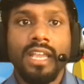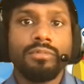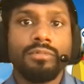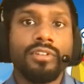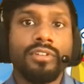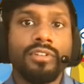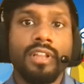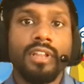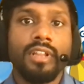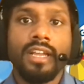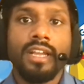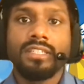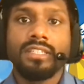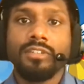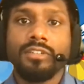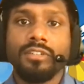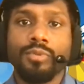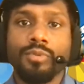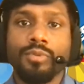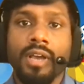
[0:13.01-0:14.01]
to the United
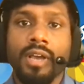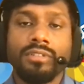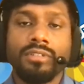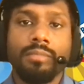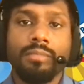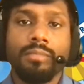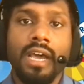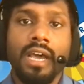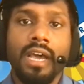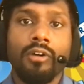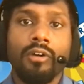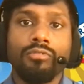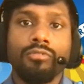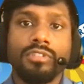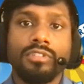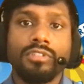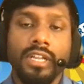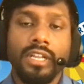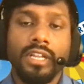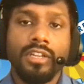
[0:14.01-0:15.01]
States when I was about
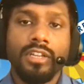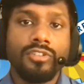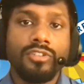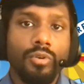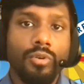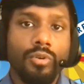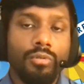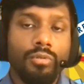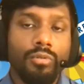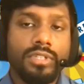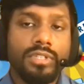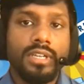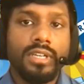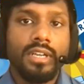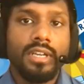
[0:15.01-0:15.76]
10 years old.